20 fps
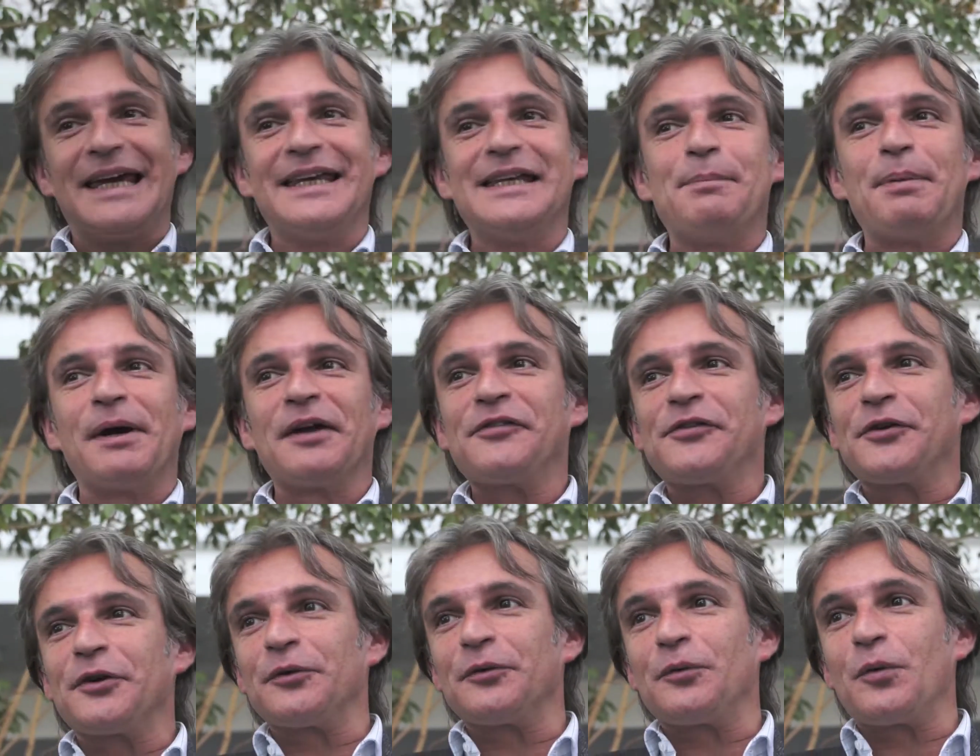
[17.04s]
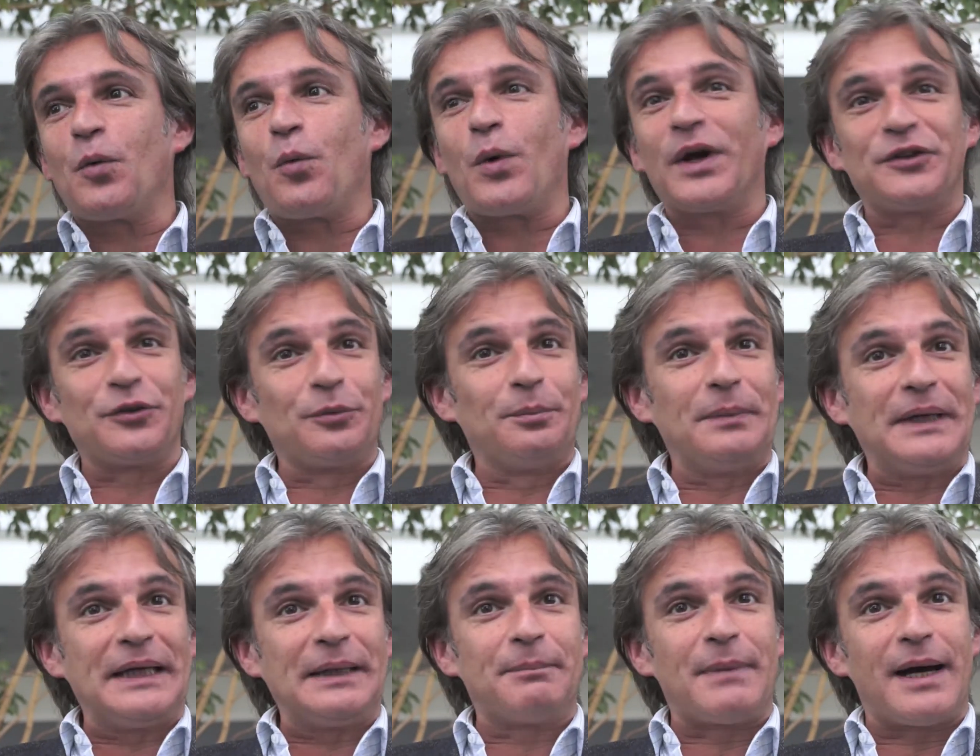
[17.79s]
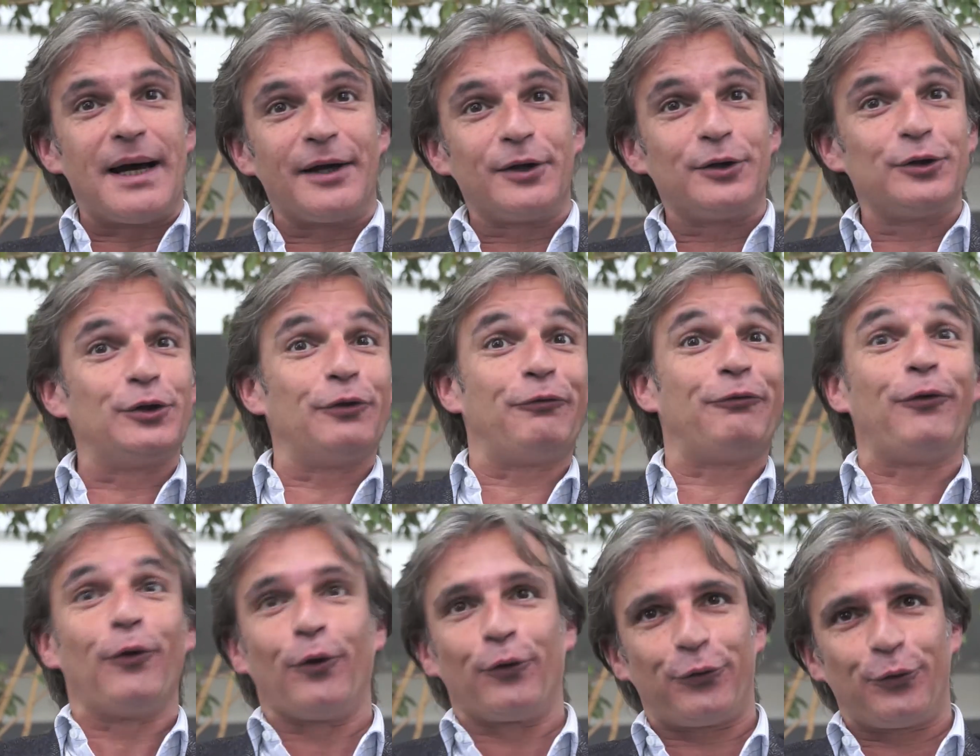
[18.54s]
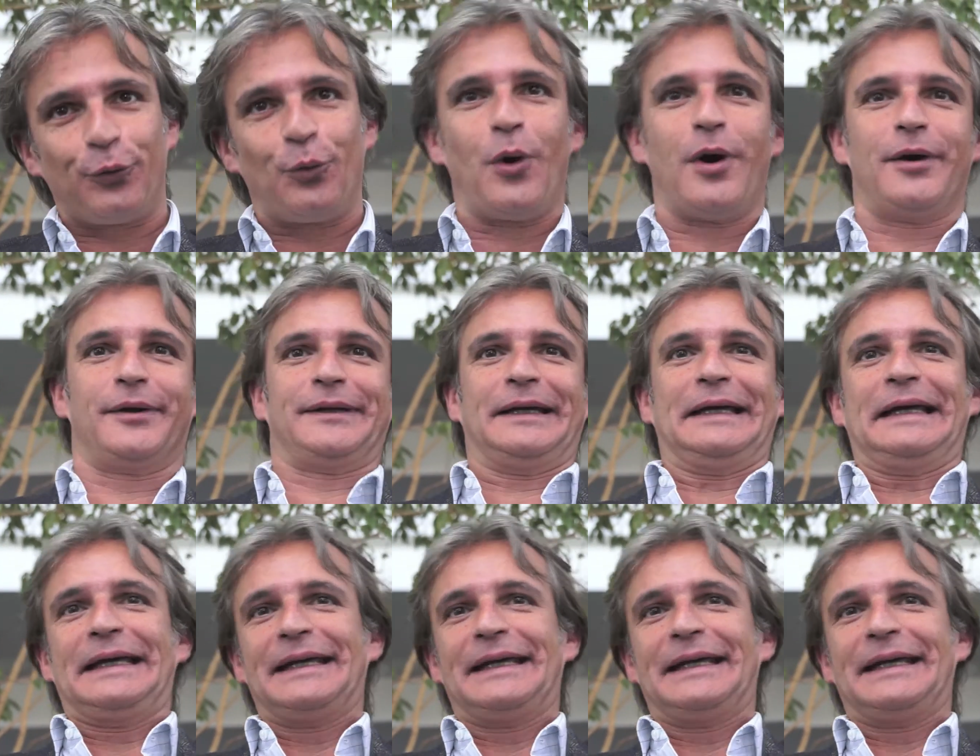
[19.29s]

It depends on what you mean by the first one.